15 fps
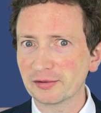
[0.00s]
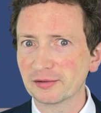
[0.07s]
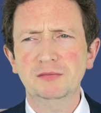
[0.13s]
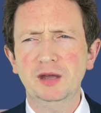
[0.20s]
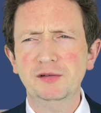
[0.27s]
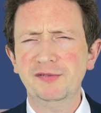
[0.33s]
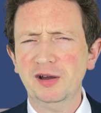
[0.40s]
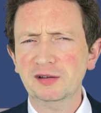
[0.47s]
In
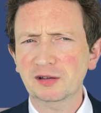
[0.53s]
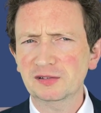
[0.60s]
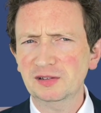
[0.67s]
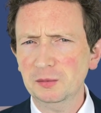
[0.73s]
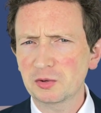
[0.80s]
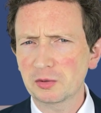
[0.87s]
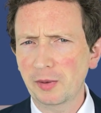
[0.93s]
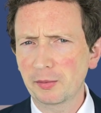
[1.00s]
fact, I seem
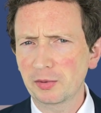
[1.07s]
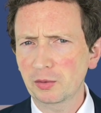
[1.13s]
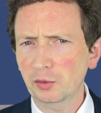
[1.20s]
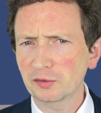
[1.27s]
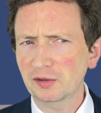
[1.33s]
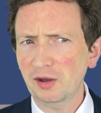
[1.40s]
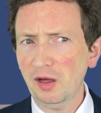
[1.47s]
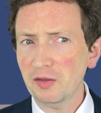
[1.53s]
to remember there was
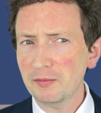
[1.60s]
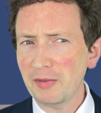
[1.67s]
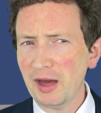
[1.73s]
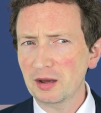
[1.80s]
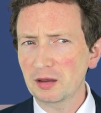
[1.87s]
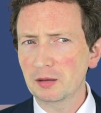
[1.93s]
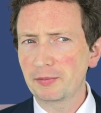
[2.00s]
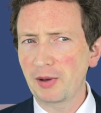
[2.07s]
another man
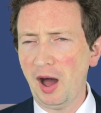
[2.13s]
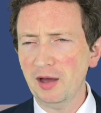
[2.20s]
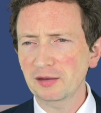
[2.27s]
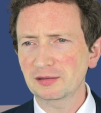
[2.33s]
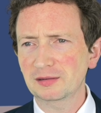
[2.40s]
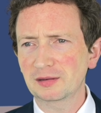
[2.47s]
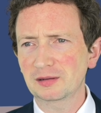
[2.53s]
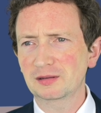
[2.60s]
in the
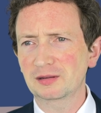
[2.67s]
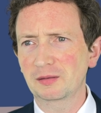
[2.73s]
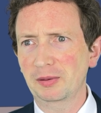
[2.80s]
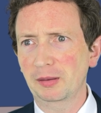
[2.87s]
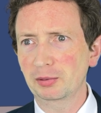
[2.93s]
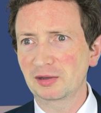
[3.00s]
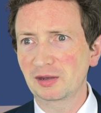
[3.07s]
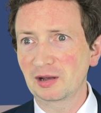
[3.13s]
past that
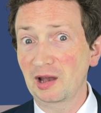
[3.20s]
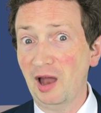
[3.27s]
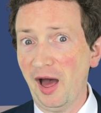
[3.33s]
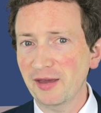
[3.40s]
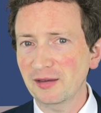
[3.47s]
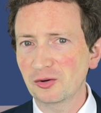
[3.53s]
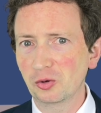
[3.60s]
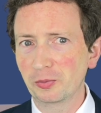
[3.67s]
people didn't
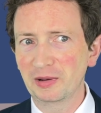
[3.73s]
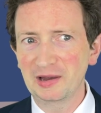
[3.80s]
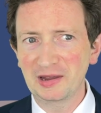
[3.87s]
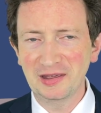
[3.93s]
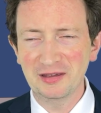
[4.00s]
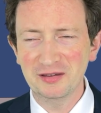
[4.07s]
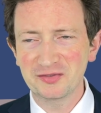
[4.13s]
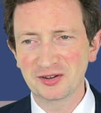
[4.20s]
like or
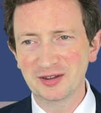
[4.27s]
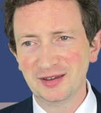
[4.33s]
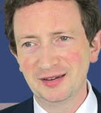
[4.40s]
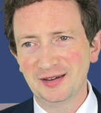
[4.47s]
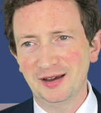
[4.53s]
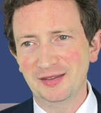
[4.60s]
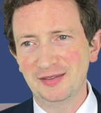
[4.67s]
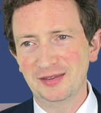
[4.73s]
believe,
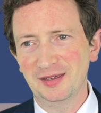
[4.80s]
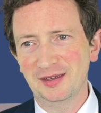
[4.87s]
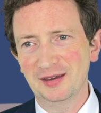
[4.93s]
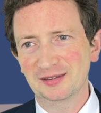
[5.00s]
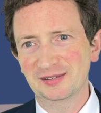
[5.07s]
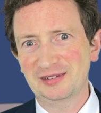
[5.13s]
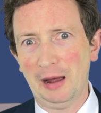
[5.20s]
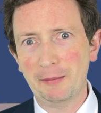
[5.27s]
and the
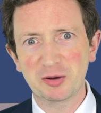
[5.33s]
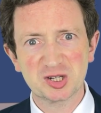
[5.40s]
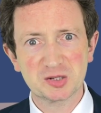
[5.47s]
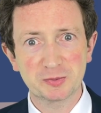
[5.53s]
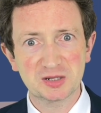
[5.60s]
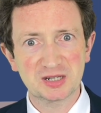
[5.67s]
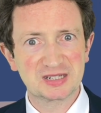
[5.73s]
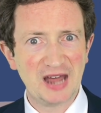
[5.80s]

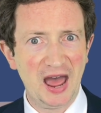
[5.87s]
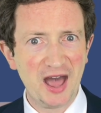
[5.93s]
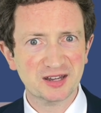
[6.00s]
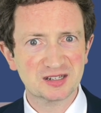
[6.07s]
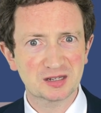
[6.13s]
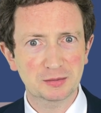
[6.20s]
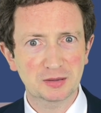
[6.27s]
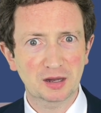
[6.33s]
establishment attacked
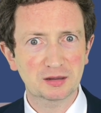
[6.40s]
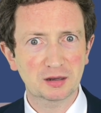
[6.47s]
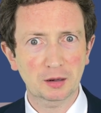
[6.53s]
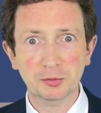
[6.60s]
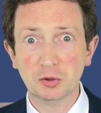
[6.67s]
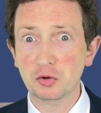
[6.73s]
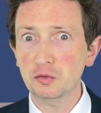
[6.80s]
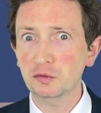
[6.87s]
him and ended up
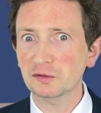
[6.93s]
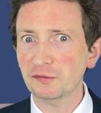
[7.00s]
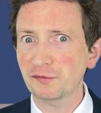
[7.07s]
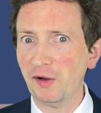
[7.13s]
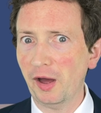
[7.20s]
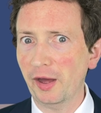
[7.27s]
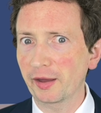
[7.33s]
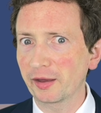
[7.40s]

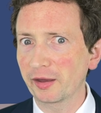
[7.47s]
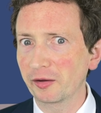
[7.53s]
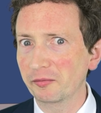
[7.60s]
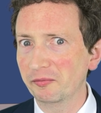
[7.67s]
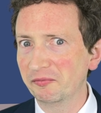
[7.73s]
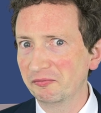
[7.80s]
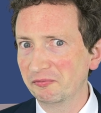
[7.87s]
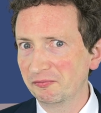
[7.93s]
crucifying him.
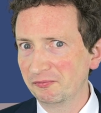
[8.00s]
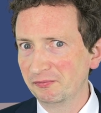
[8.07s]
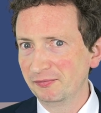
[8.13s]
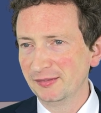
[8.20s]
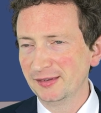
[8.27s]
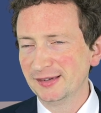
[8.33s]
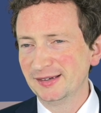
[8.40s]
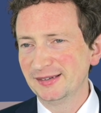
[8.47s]

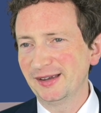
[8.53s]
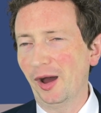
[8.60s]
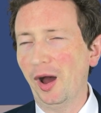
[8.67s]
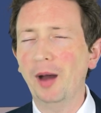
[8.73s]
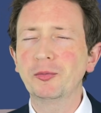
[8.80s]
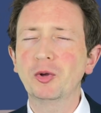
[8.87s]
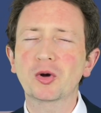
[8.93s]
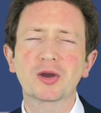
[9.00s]
Now,
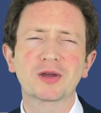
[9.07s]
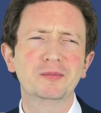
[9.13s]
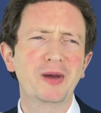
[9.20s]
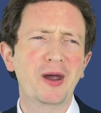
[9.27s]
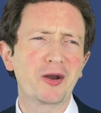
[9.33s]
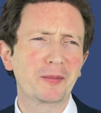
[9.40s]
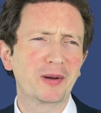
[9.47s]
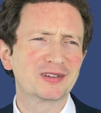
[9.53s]
I'm not
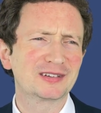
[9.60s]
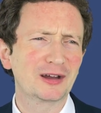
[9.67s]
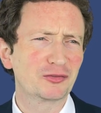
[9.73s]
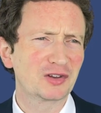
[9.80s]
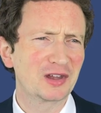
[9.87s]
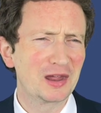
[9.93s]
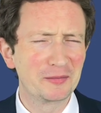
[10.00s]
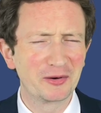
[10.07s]
comparing myself to
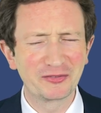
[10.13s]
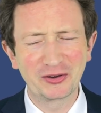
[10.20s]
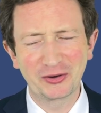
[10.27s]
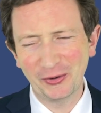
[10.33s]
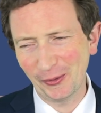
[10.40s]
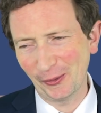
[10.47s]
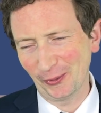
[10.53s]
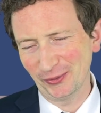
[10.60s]
him, of
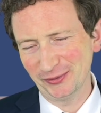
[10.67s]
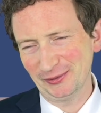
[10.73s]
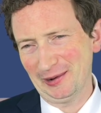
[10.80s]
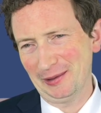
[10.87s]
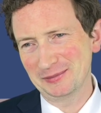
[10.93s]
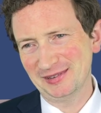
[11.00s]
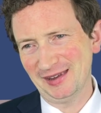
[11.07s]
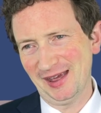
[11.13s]
course. All I'm
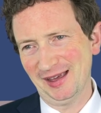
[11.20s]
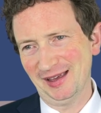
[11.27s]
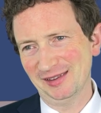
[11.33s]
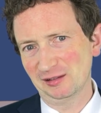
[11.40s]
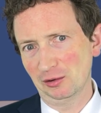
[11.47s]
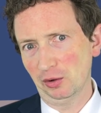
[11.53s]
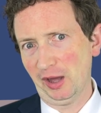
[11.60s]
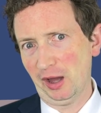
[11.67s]
saying is
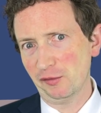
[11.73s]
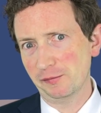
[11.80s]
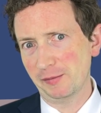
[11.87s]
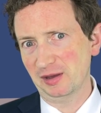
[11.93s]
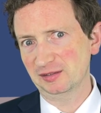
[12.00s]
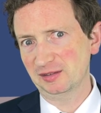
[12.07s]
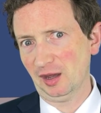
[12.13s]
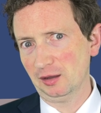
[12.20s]
look out for my
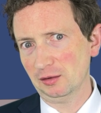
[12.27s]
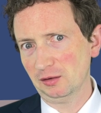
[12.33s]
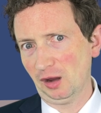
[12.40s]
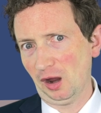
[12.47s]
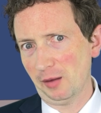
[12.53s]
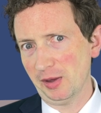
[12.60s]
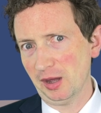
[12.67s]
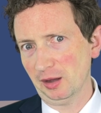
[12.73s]
second
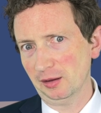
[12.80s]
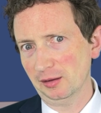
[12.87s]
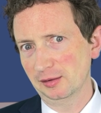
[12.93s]
coming.